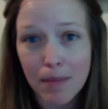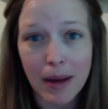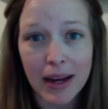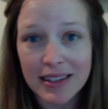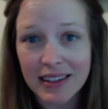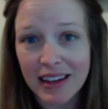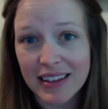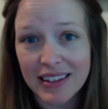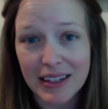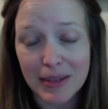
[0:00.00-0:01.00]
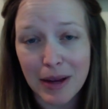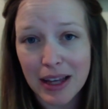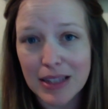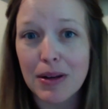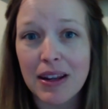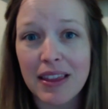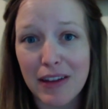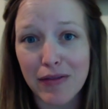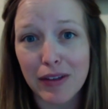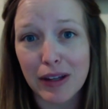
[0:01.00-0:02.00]
minus kids because my husband
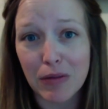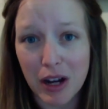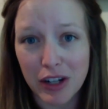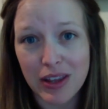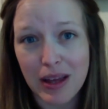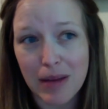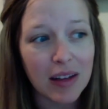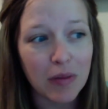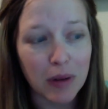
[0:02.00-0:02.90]
thankfully watched them.